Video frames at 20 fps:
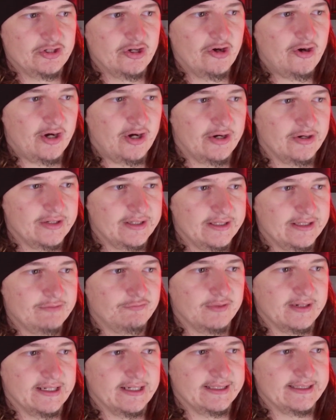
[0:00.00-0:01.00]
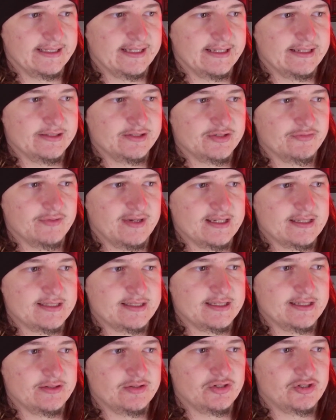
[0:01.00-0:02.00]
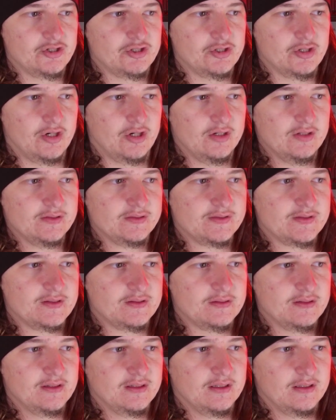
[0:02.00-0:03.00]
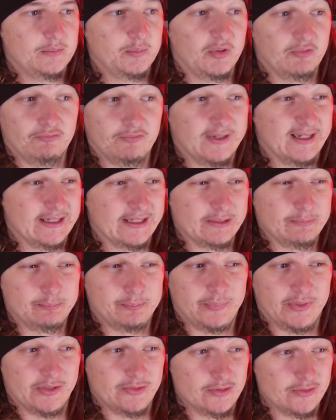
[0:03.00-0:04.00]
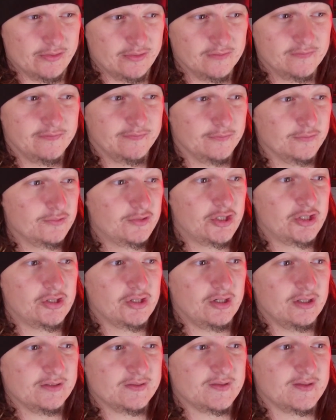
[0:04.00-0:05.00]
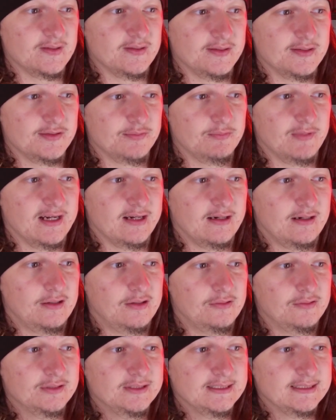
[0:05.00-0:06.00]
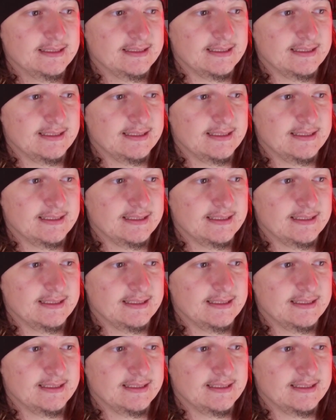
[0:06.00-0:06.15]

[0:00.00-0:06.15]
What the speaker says: only really interesting shots, but really beautiful shots as well.